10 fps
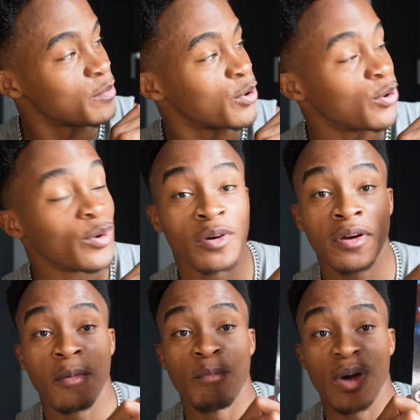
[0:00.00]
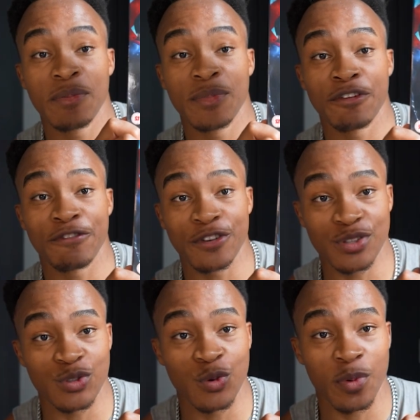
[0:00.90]
bro. Batman
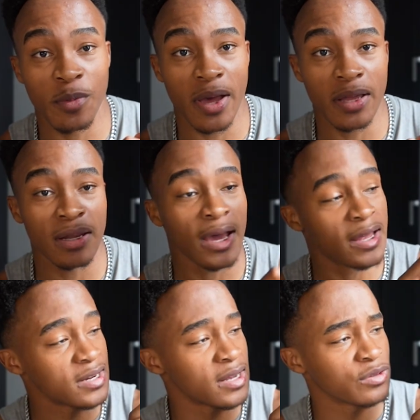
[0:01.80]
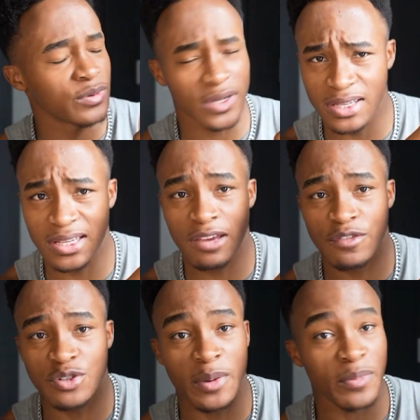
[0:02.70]
versus Superman. I had another one. I think I gave
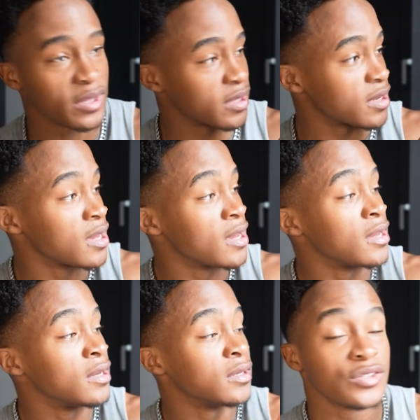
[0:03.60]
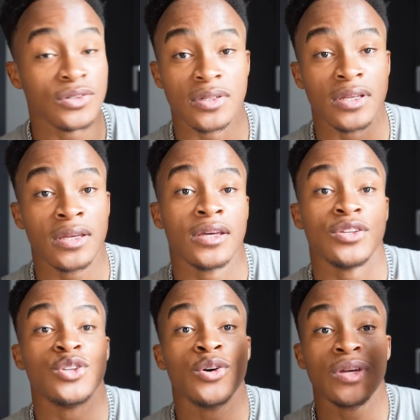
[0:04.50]
it to my brother. Dude,
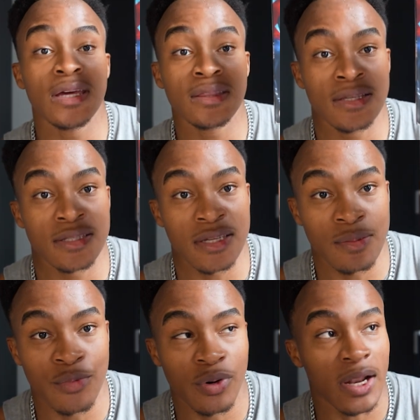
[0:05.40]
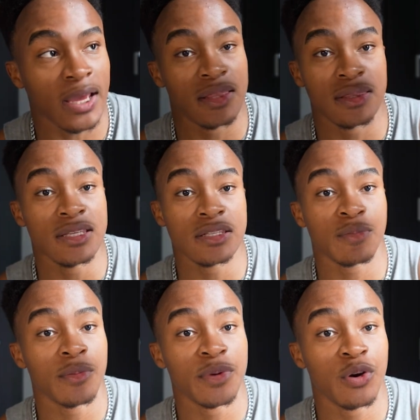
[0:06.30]
you don't get these anymore. Like, these are
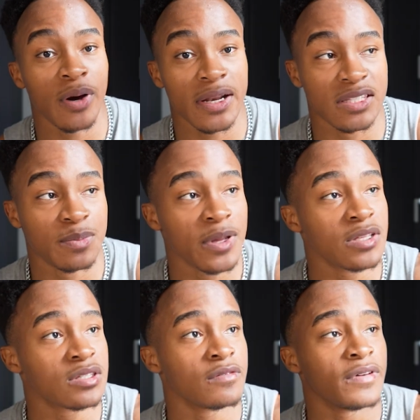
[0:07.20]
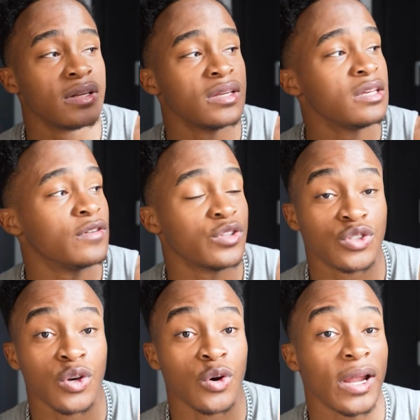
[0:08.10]
probably quite expensive, and even
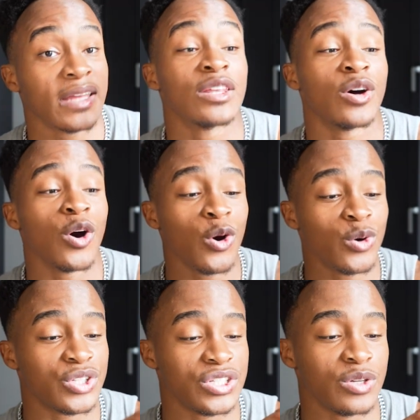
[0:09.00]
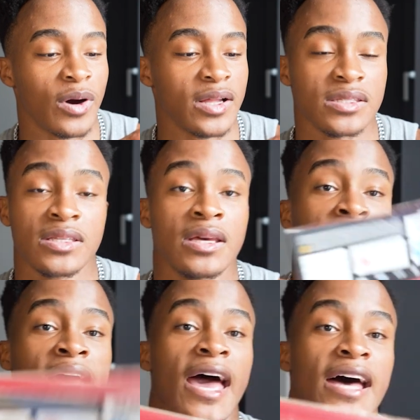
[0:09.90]
so, like, the OG ones
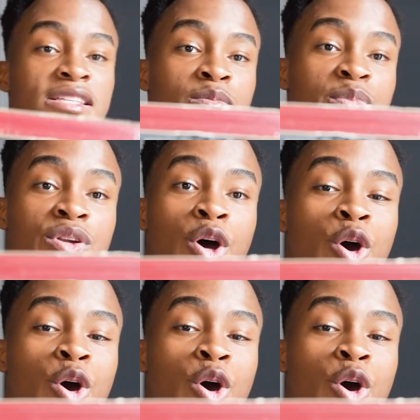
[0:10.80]
hasn't been